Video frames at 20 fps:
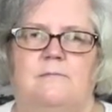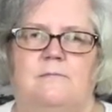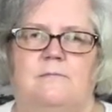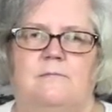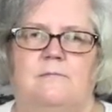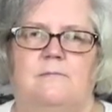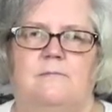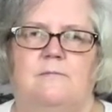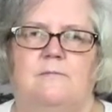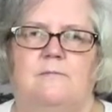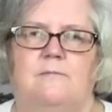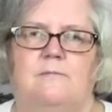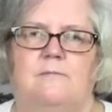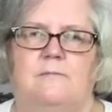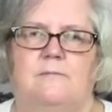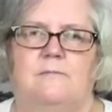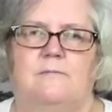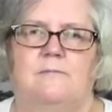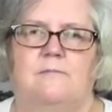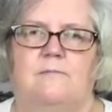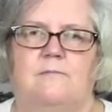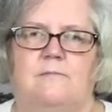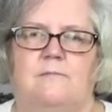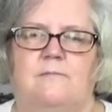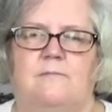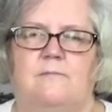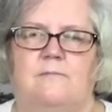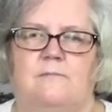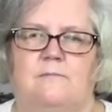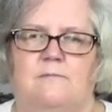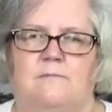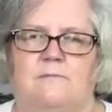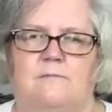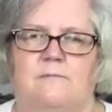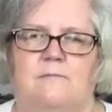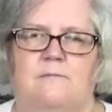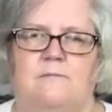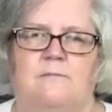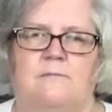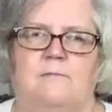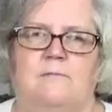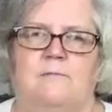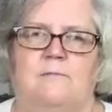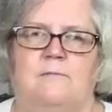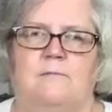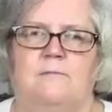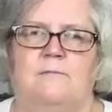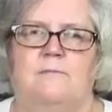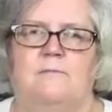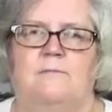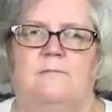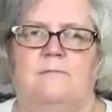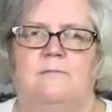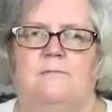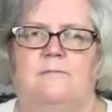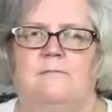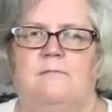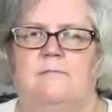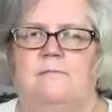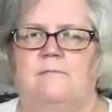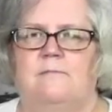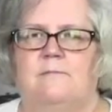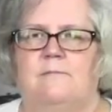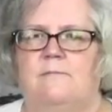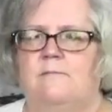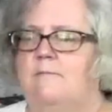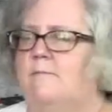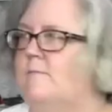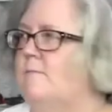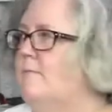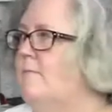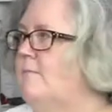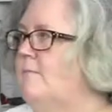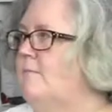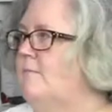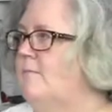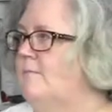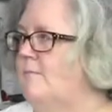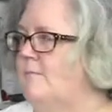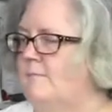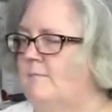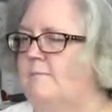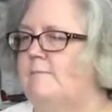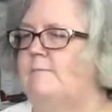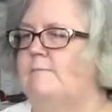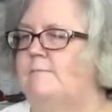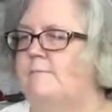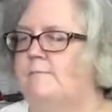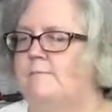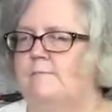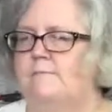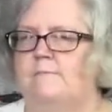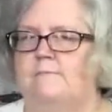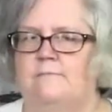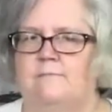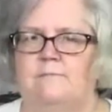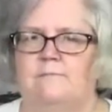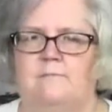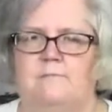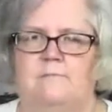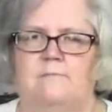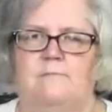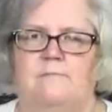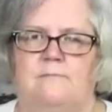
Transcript: This person isn't speaking.